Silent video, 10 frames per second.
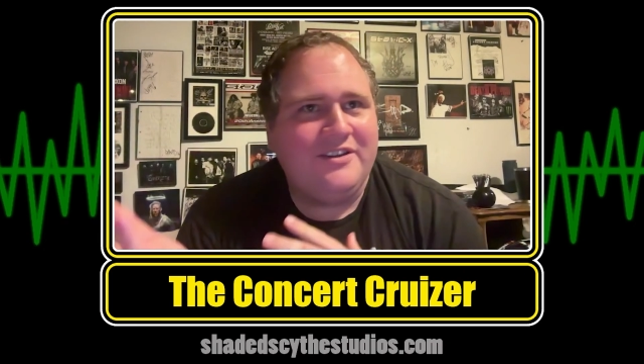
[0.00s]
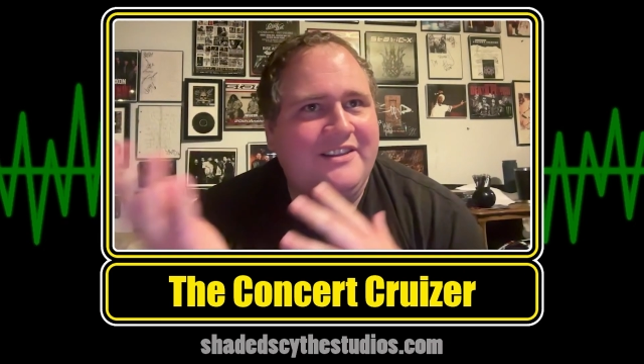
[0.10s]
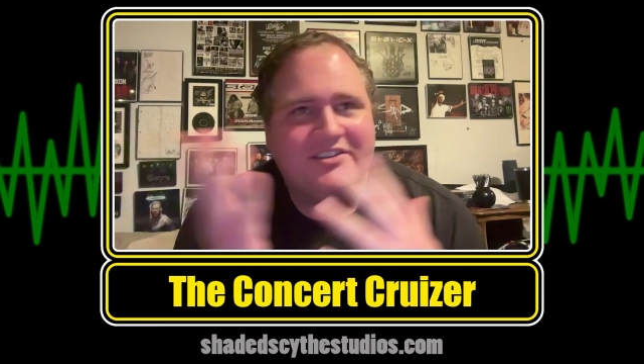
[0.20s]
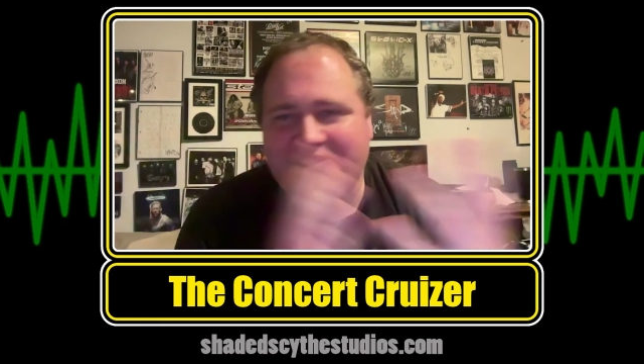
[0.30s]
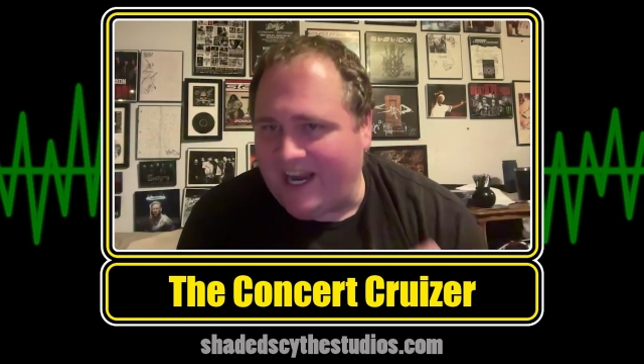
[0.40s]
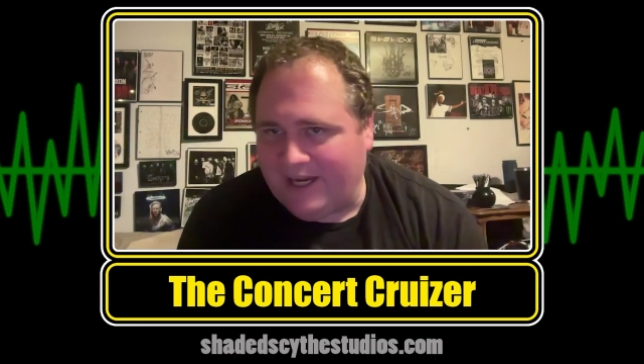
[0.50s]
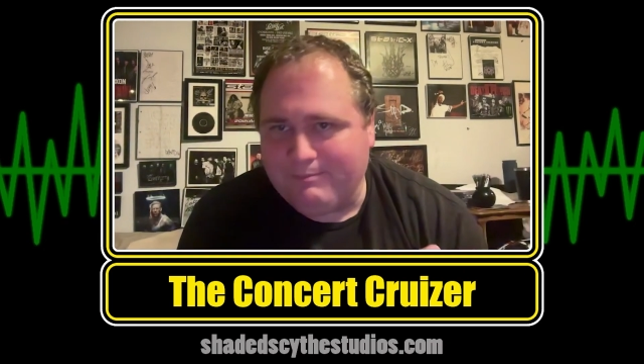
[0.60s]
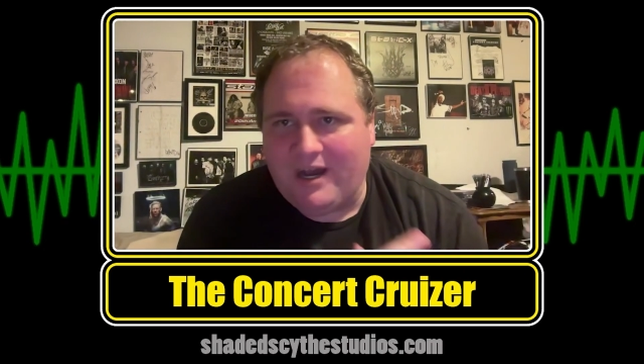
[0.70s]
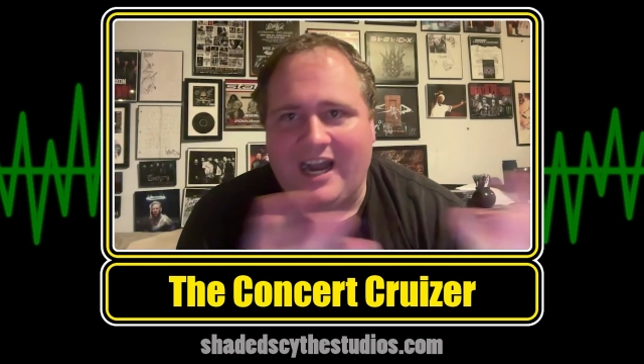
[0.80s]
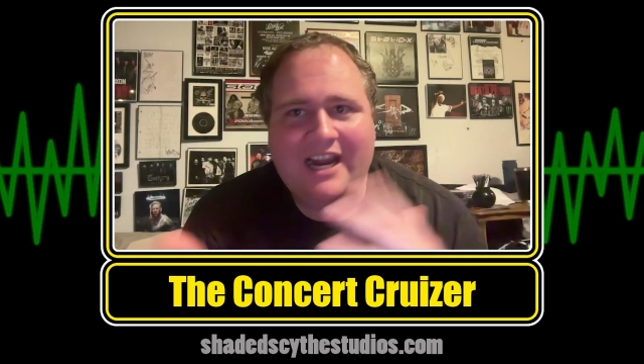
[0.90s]
they're saying
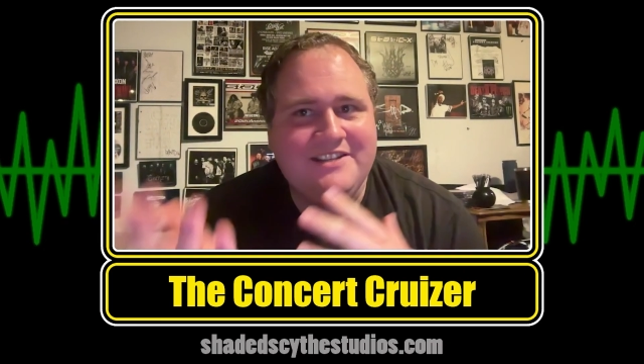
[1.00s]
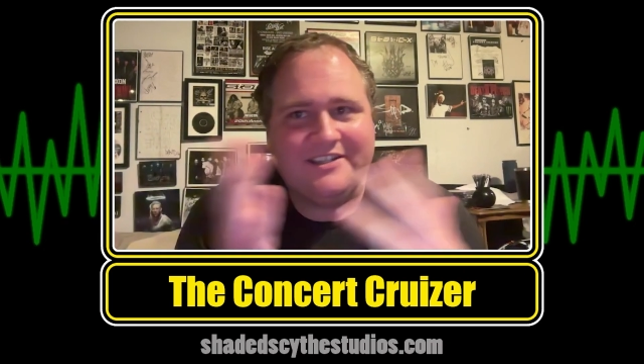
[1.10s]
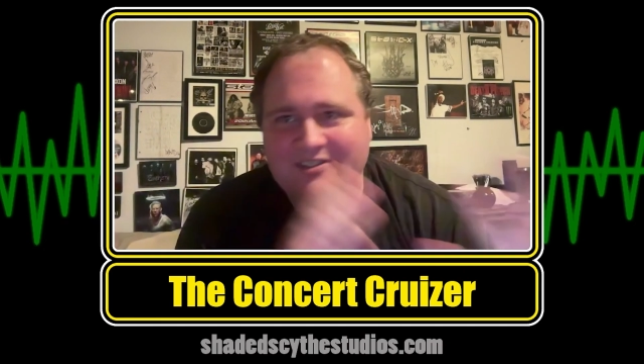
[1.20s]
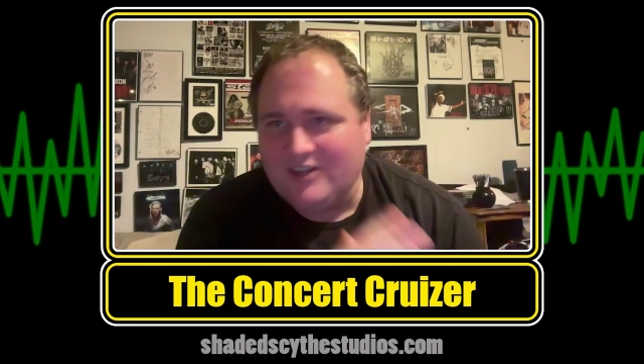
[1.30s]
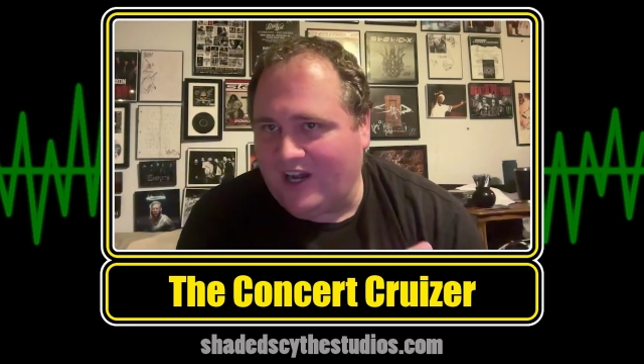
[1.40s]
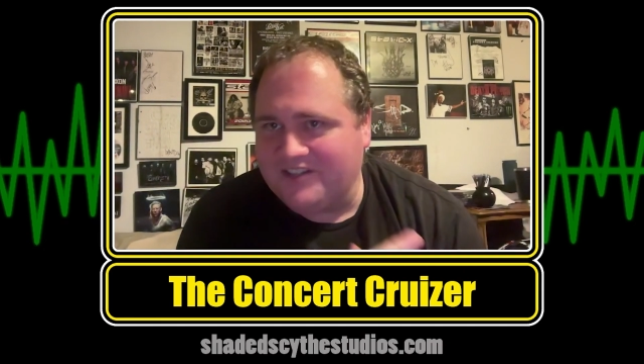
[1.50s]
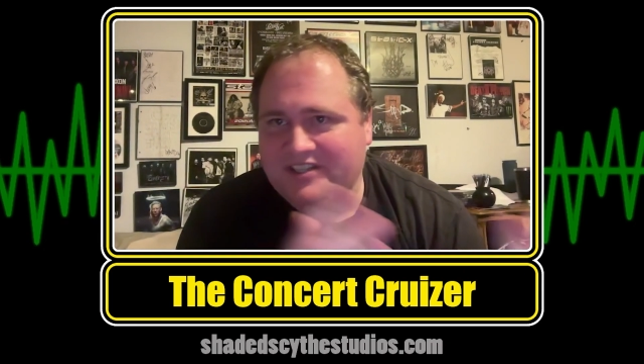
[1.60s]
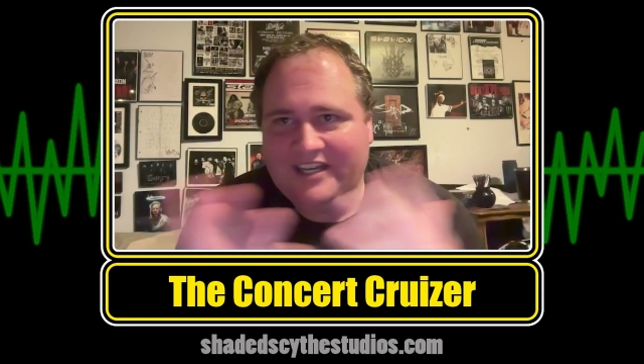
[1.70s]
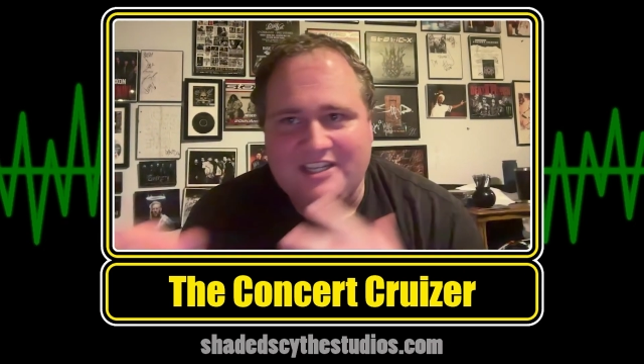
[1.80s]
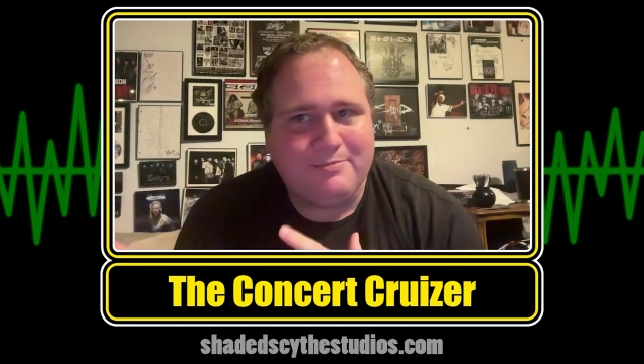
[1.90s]
goodbye, he's
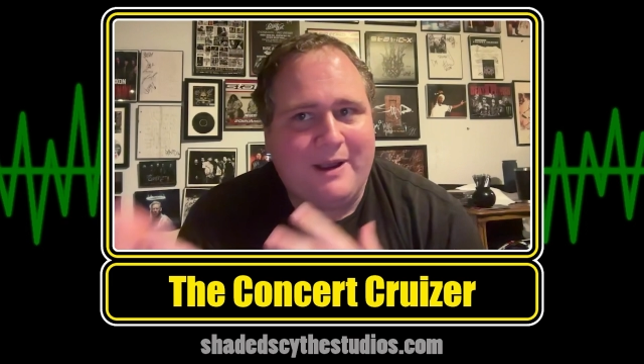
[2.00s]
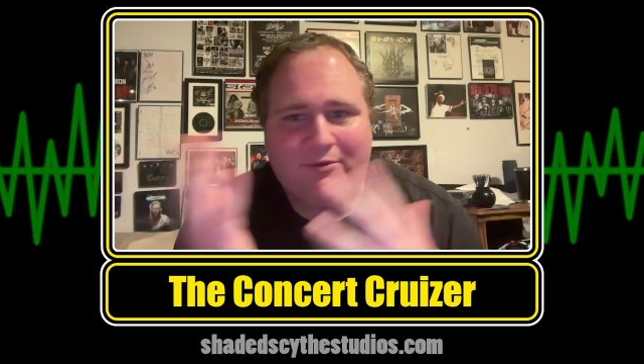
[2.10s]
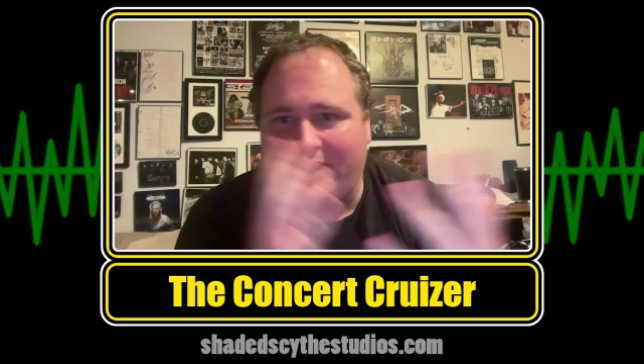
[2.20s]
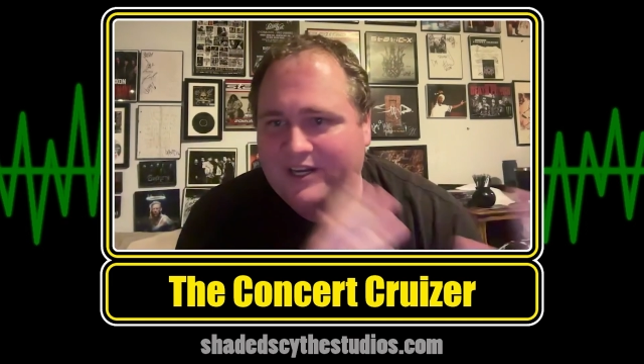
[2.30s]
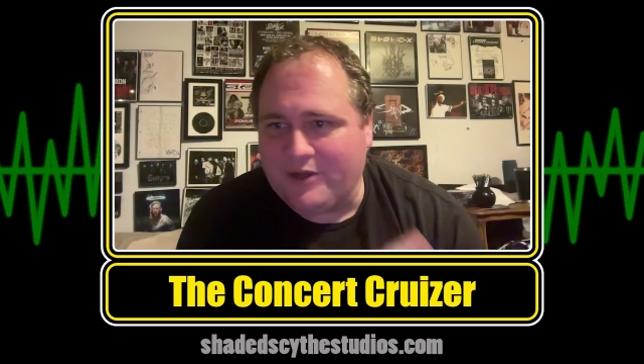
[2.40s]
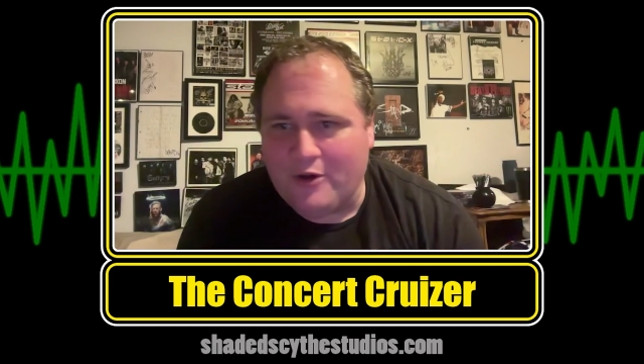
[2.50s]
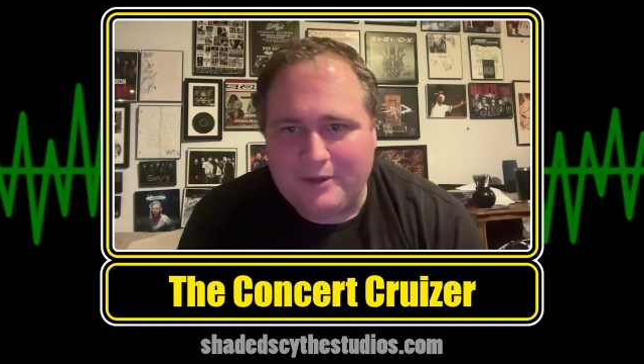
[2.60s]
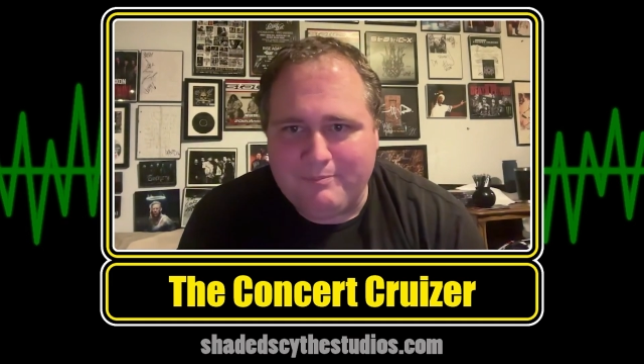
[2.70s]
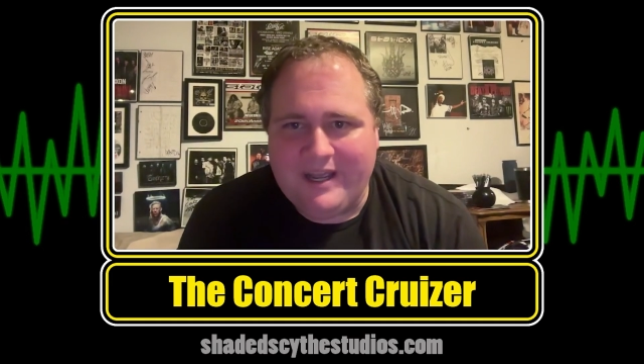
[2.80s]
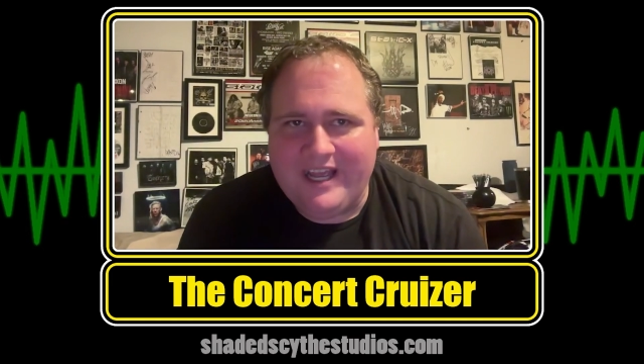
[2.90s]
exhausted, he's about ready to go to
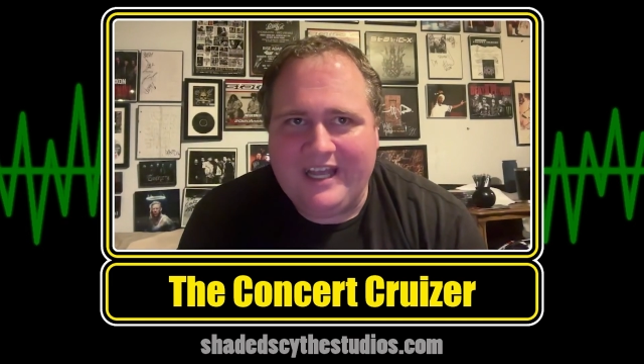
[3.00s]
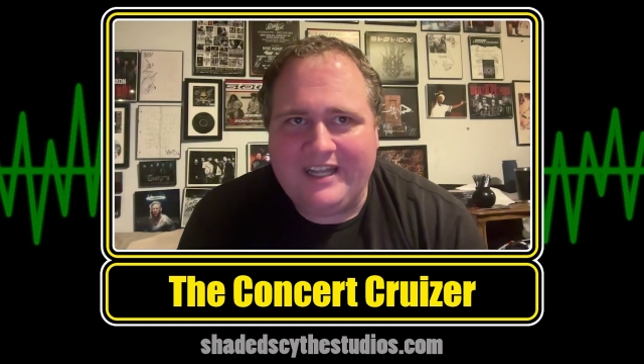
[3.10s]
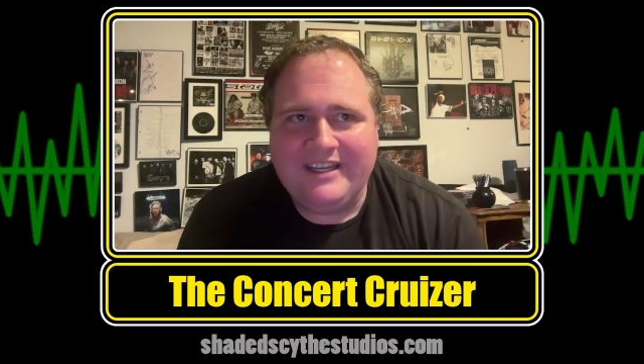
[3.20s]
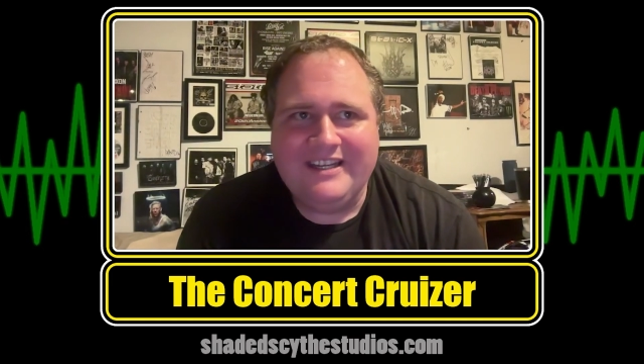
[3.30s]
bed.